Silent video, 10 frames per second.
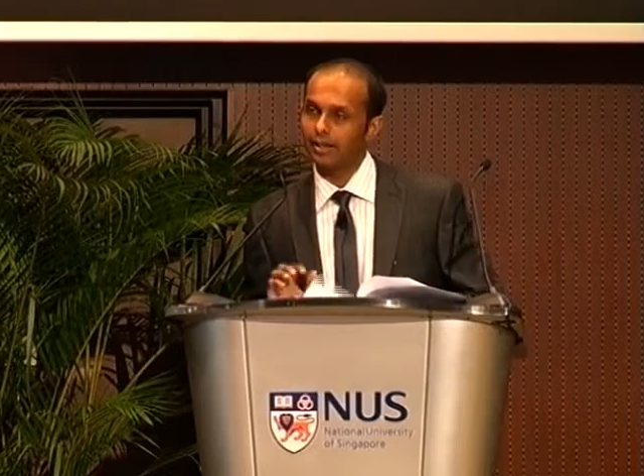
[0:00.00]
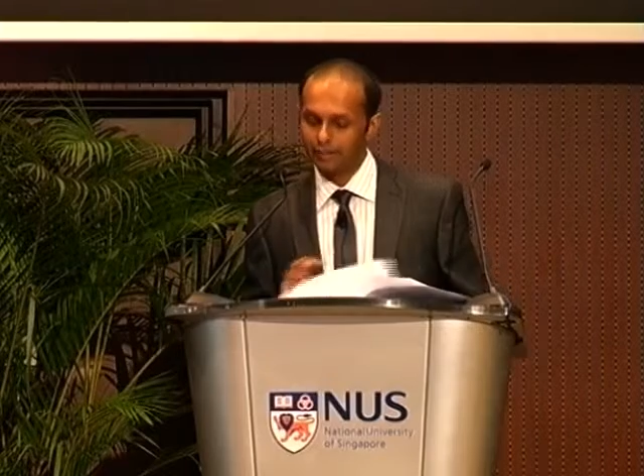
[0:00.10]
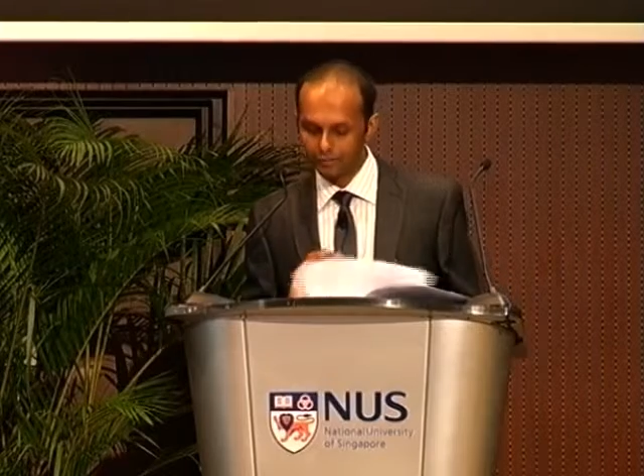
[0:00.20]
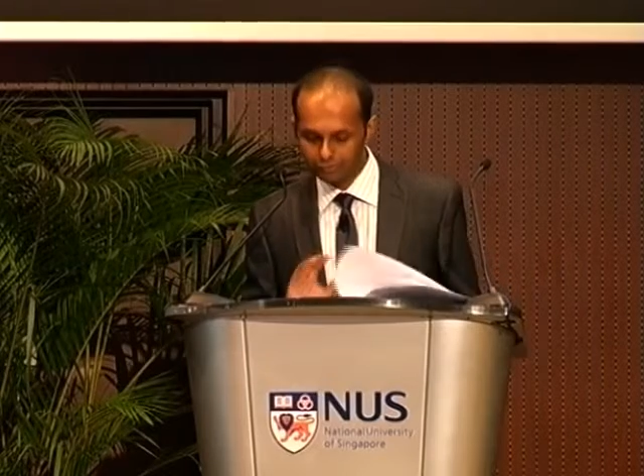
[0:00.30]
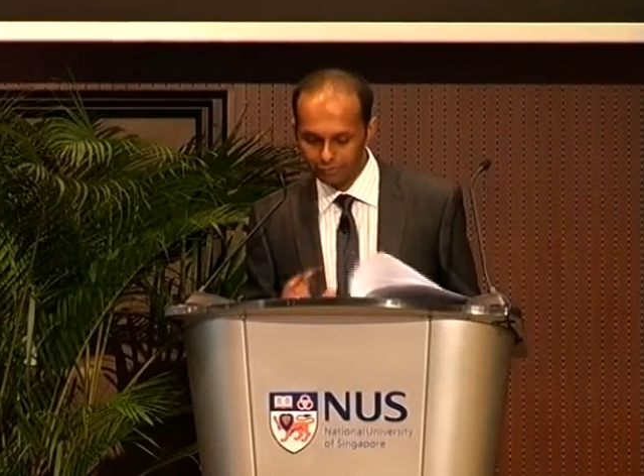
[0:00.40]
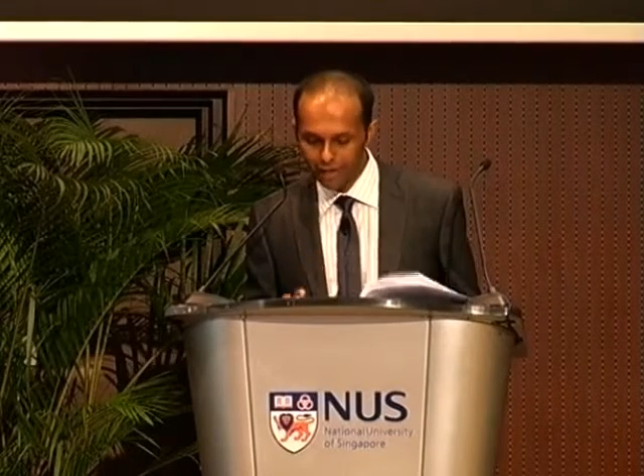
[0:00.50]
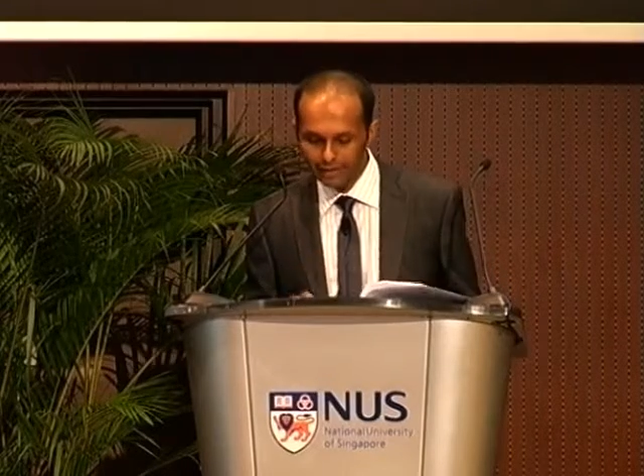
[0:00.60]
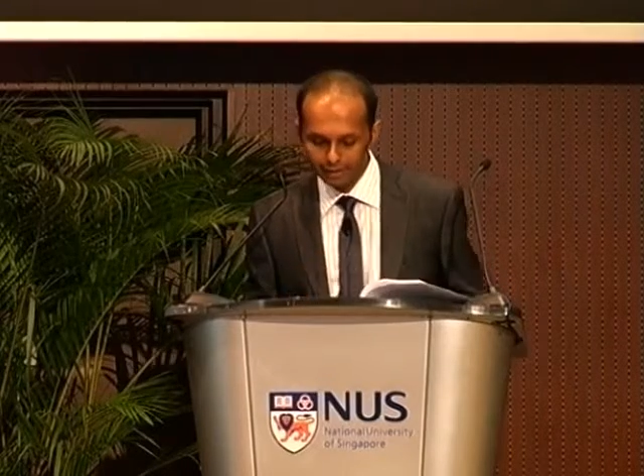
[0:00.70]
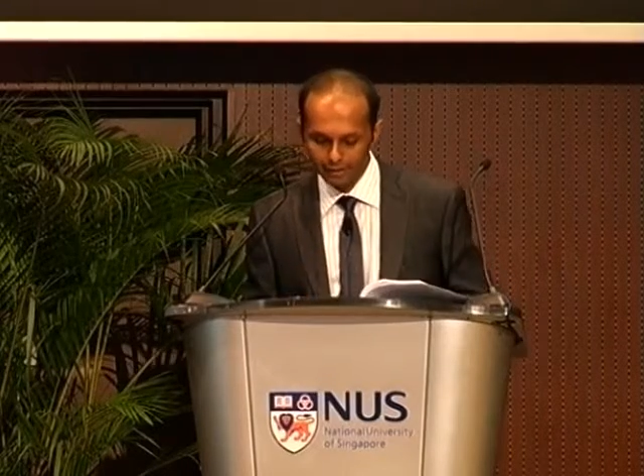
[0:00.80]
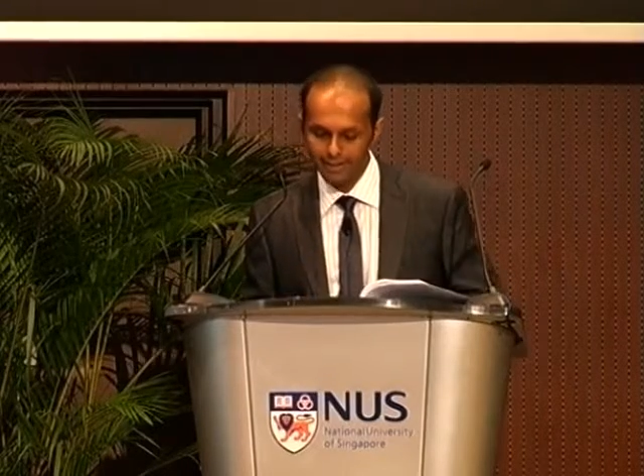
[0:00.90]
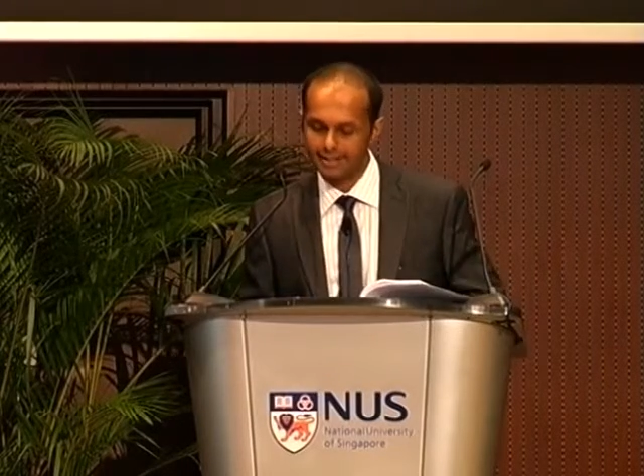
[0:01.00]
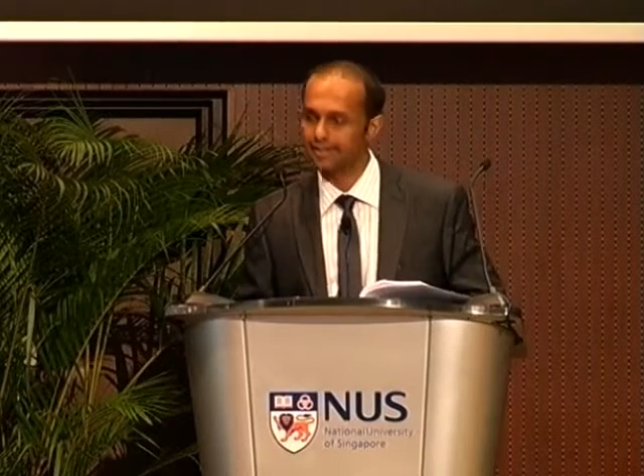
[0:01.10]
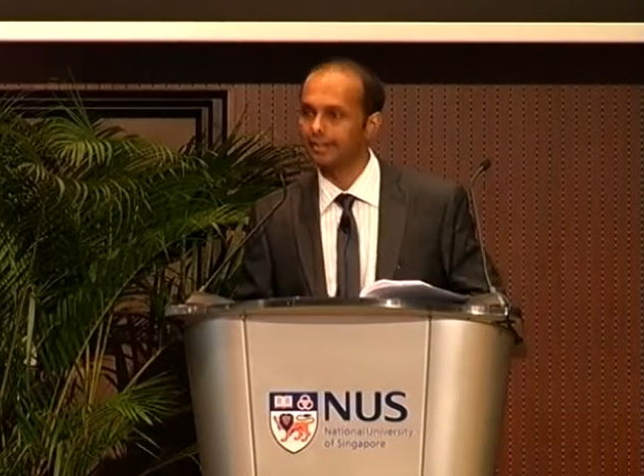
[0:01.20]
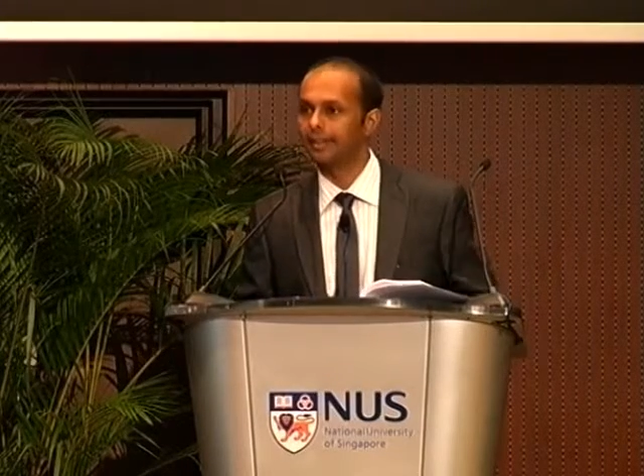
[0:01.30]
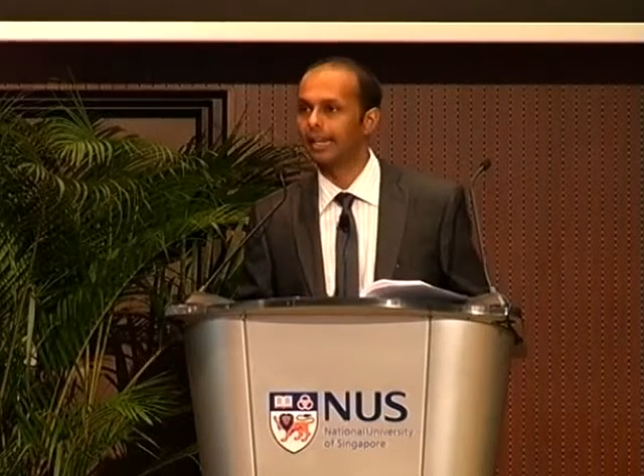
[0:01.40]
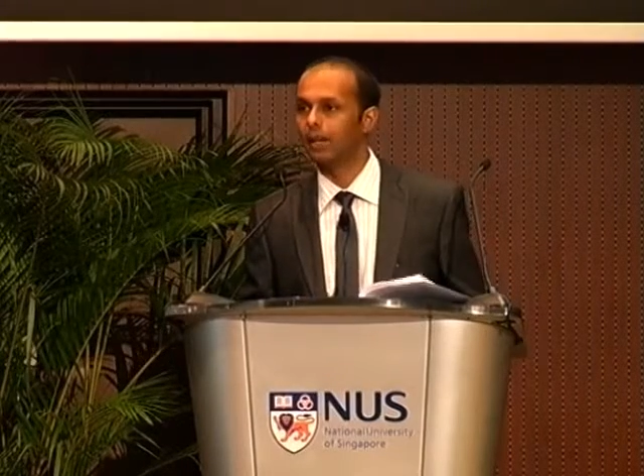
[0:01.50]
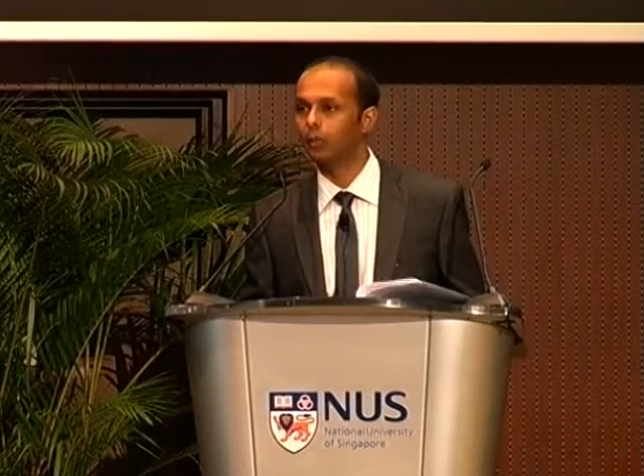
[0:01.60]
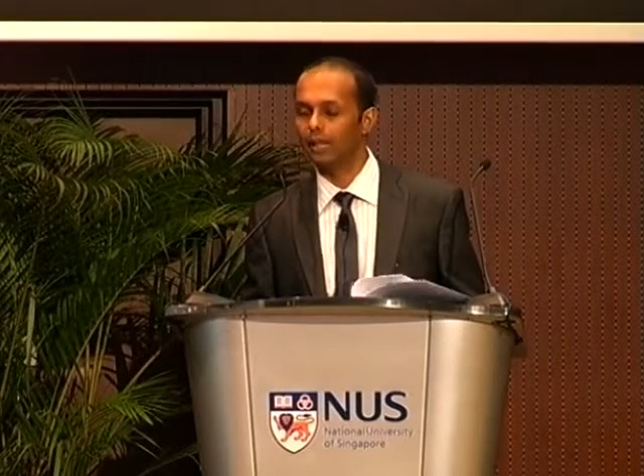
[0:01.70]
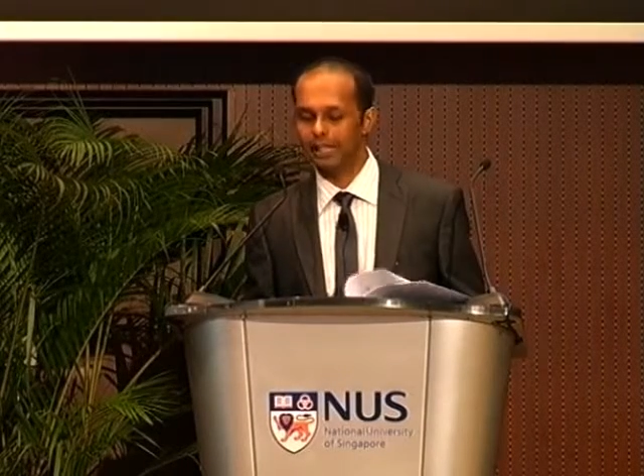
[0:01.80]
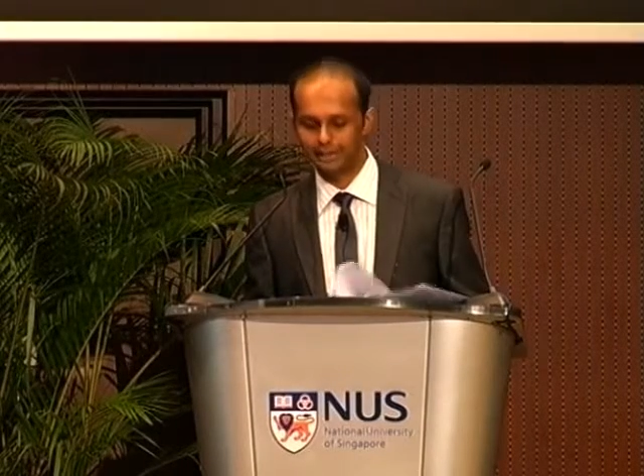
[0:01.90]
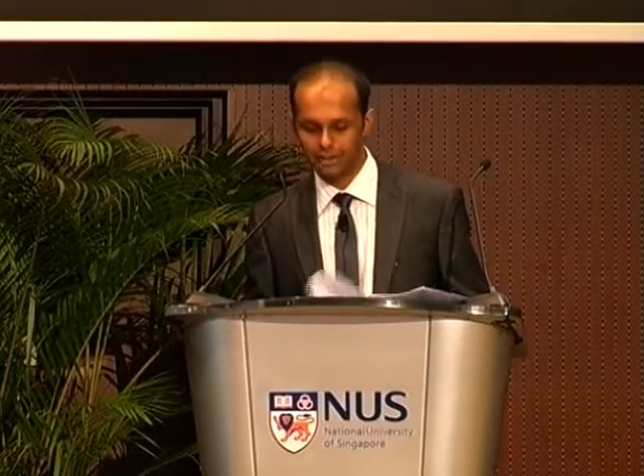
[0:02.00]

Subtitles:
The final lesson that I would like to